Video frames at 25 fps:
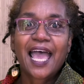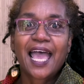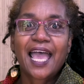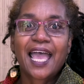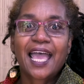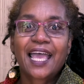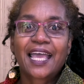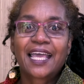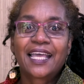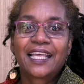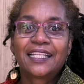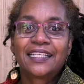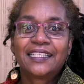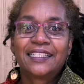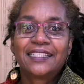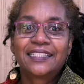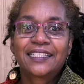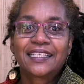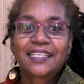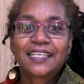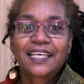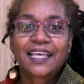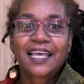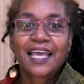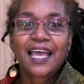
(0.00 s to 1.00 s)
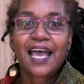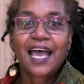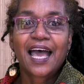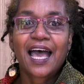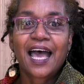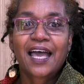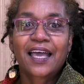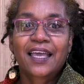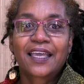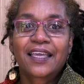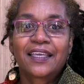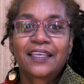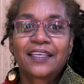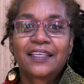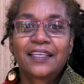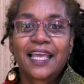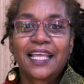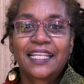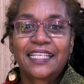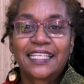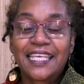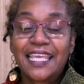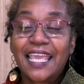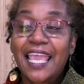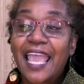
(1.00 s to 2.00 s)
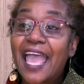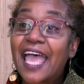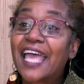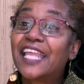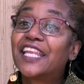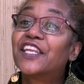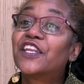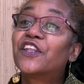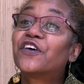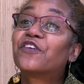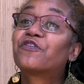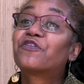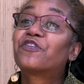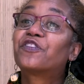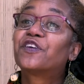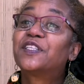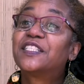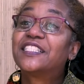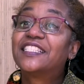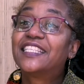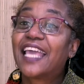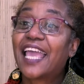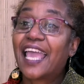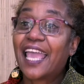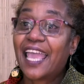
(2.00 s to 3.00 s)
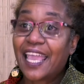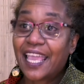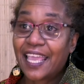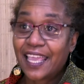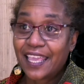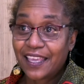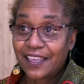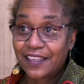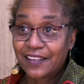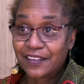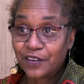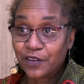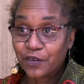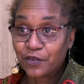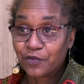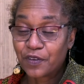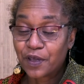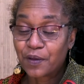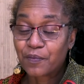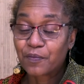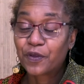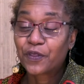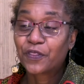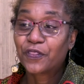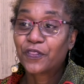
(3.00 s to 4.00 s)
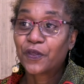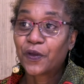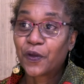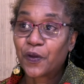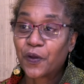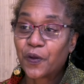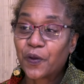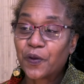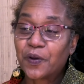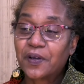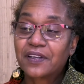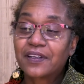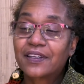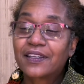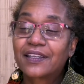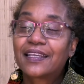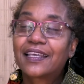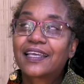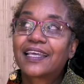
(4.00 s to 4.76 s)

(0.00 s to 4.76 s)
And at the end of the day, November 3rd,